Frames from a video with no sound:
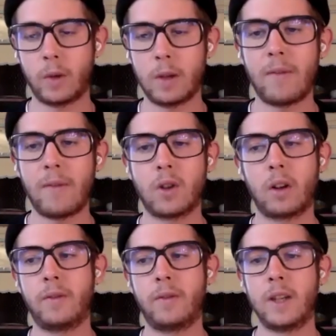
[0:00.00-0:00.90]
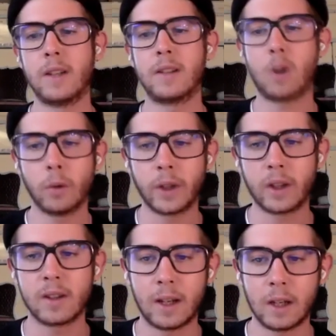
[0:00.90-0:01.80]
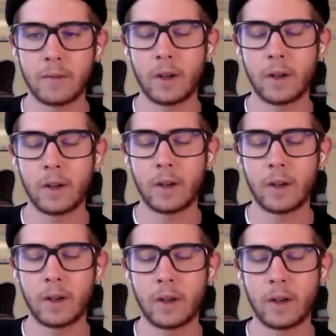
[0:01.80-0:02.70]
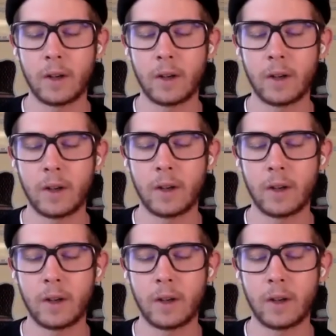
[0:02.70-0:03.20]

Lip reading: within my photography is holding this idea very close to my chest.